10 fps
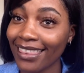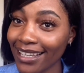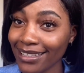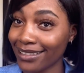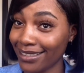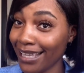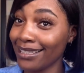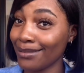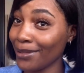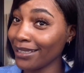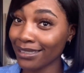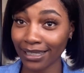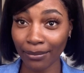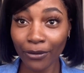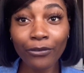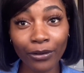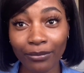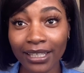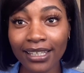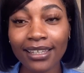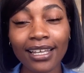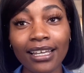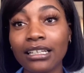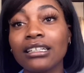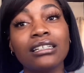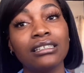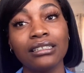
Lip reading: that smell is coming from me. Like,